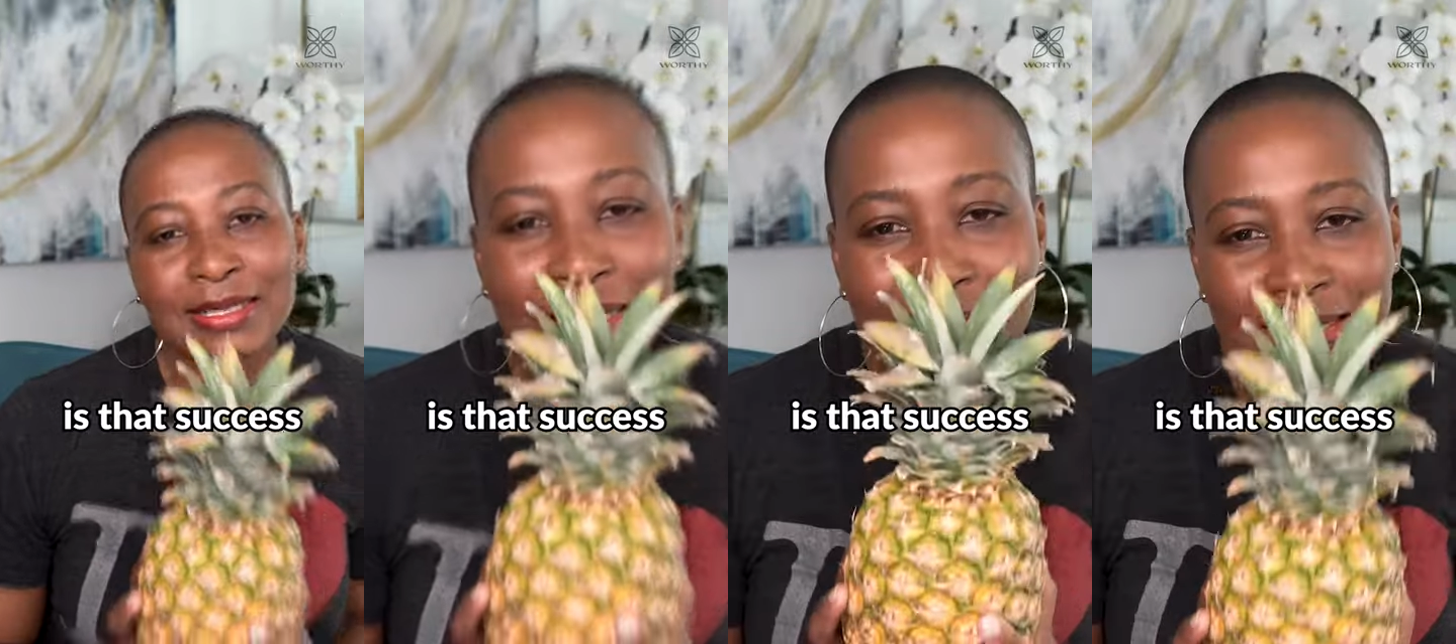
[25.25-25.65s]

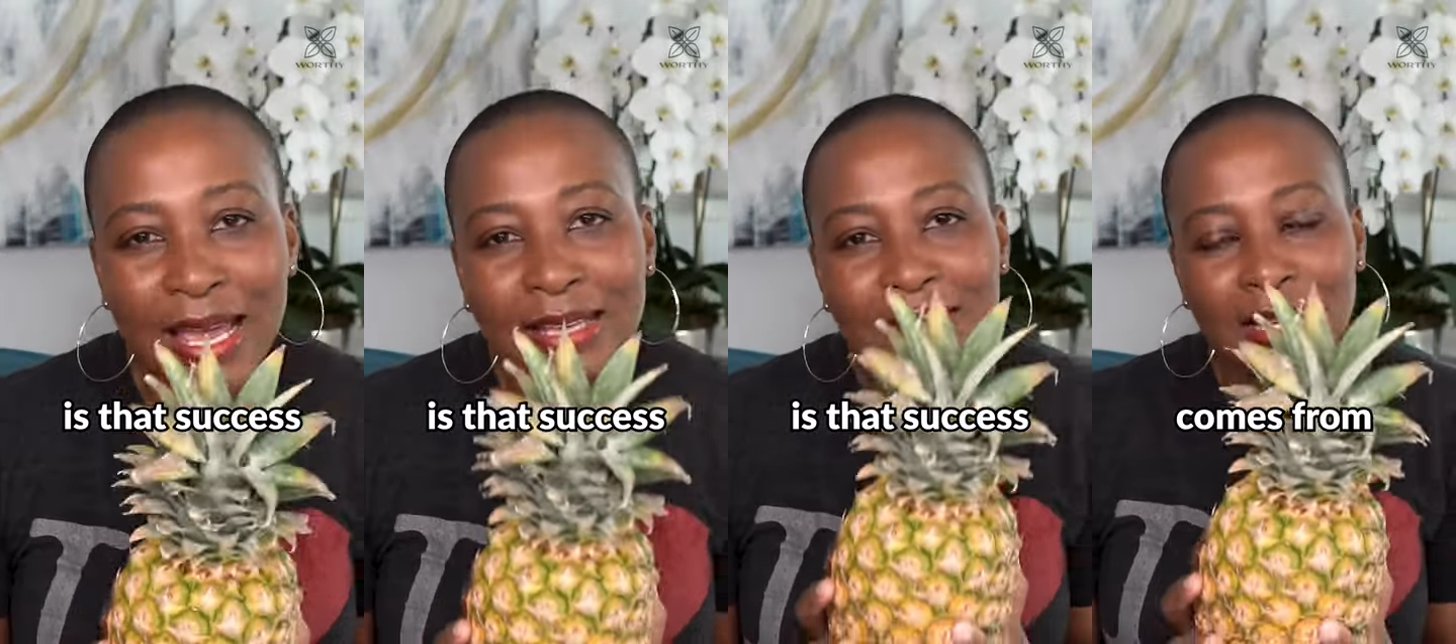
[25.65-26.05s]

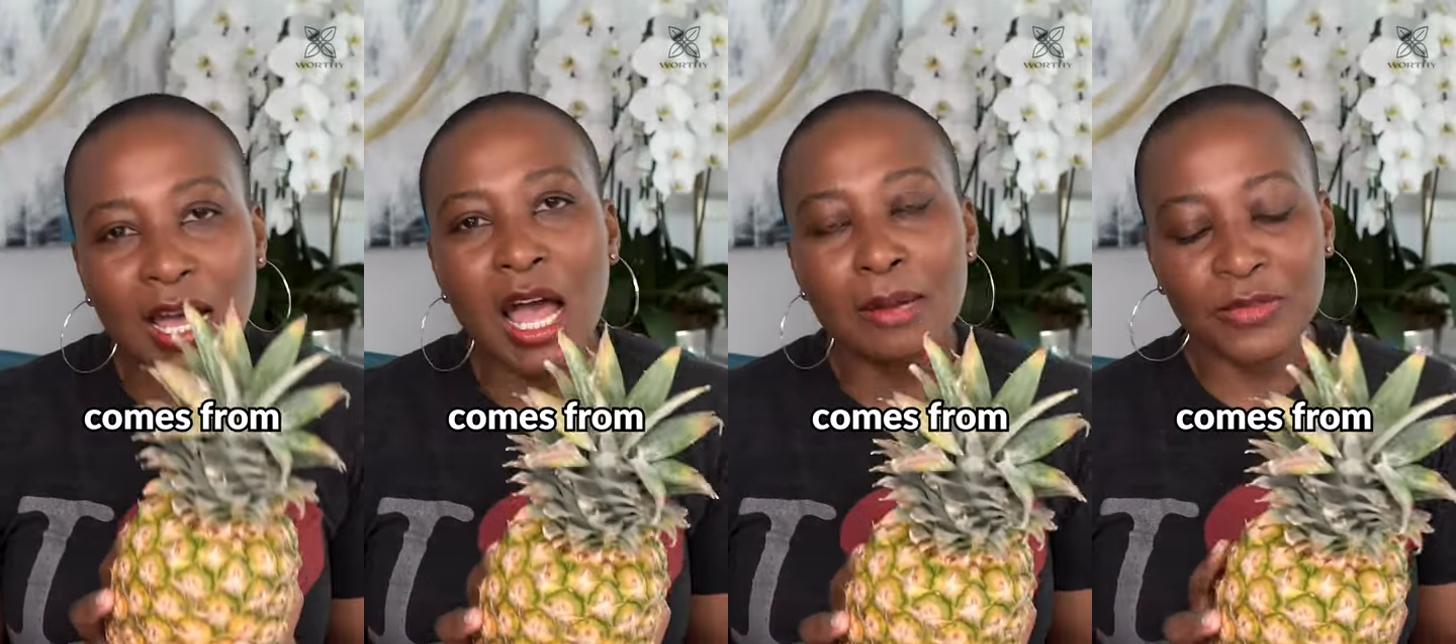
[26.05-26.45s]
Success
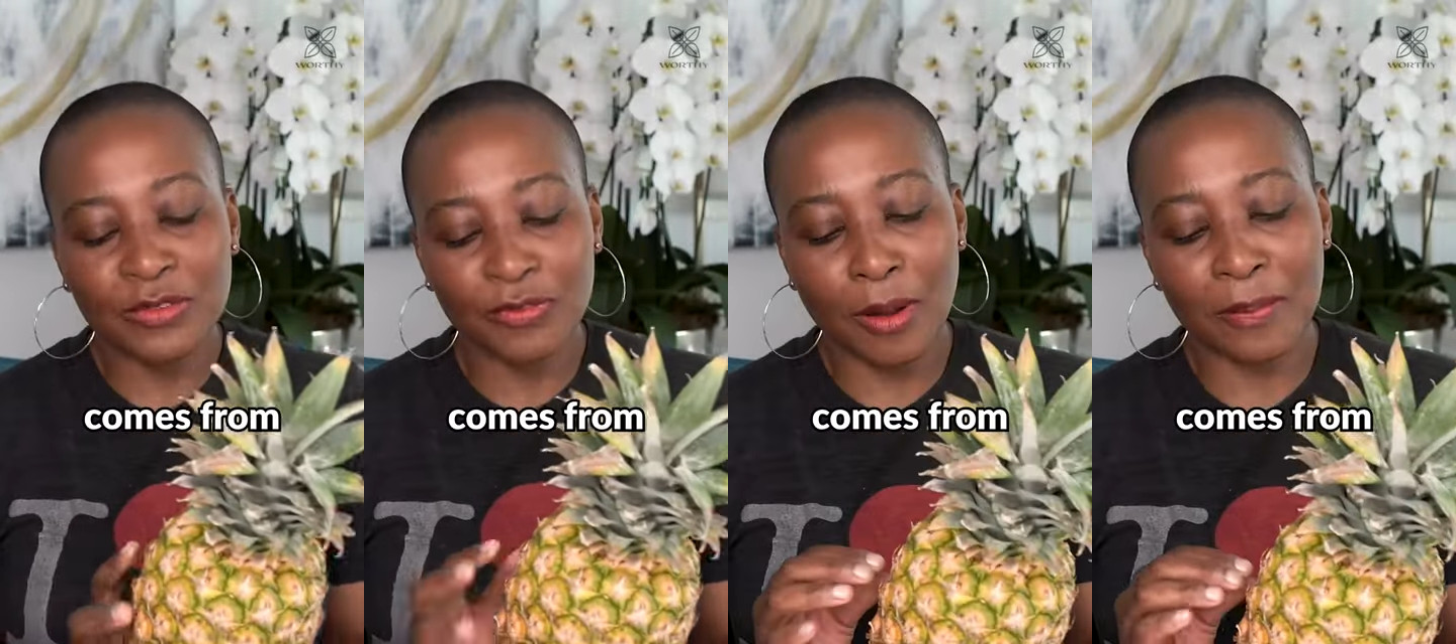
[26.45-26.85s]

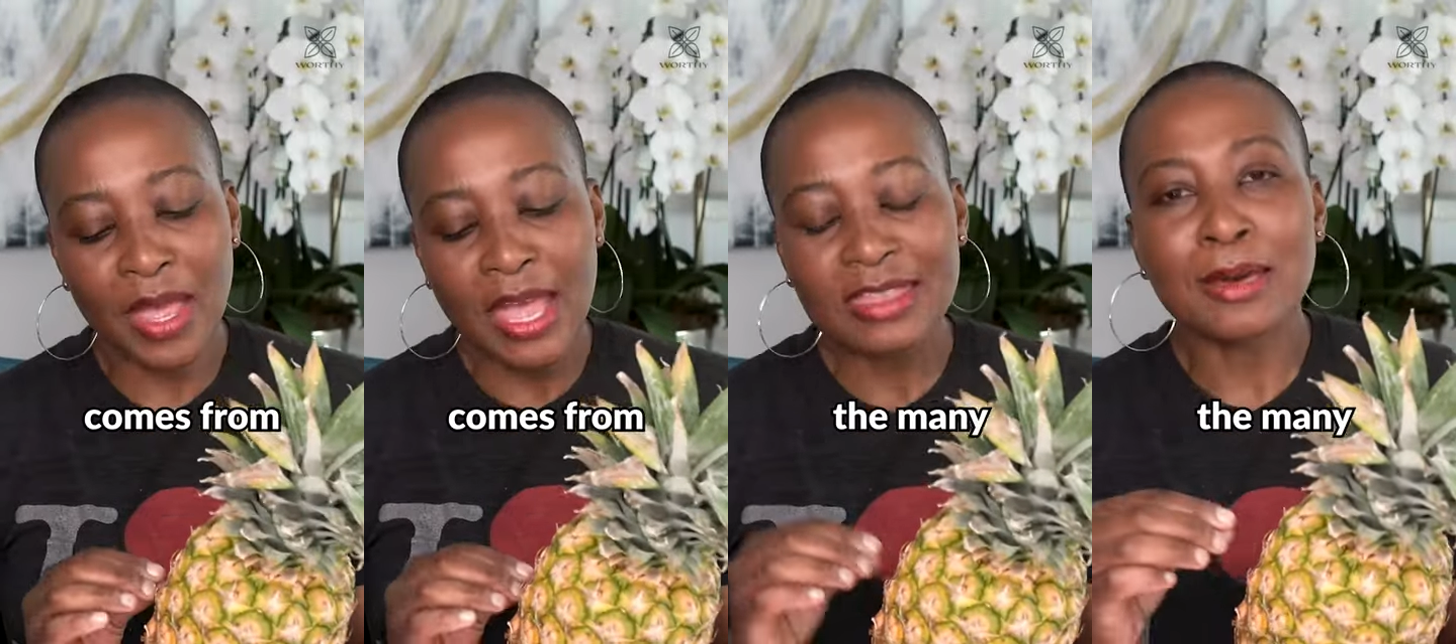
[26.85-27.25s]
comes from
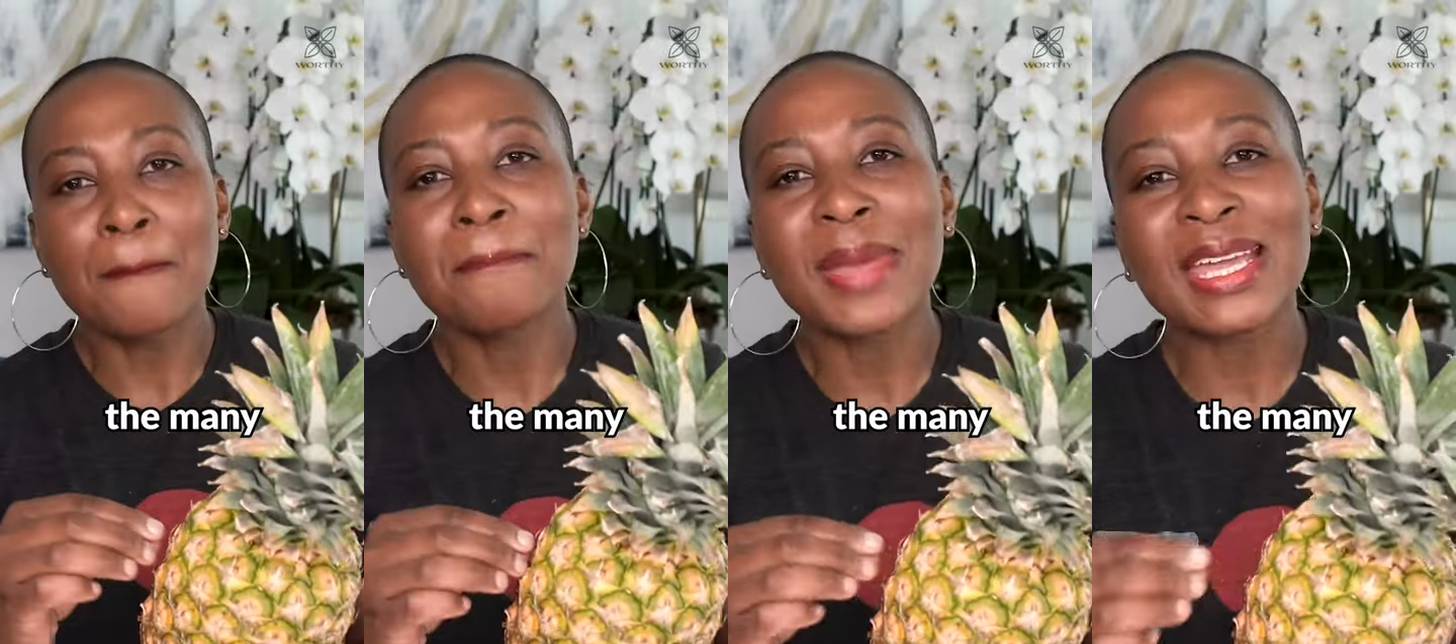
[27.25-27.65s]
the
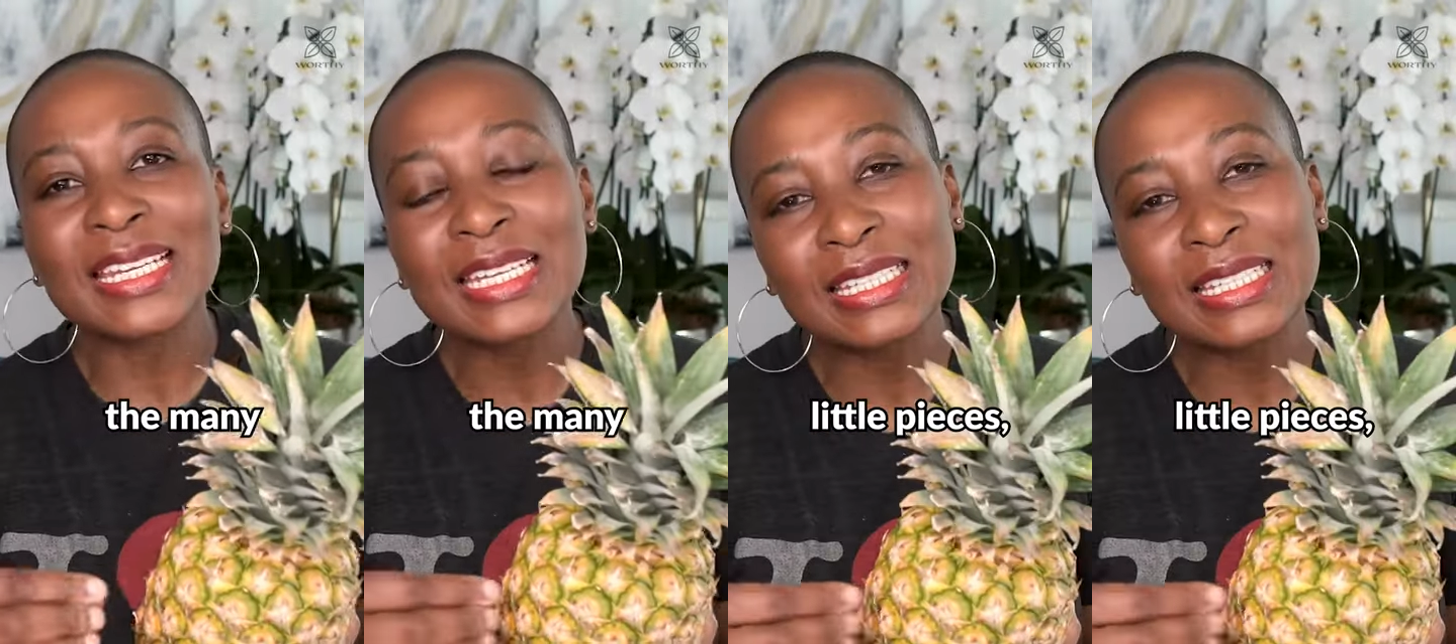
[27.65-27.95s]
many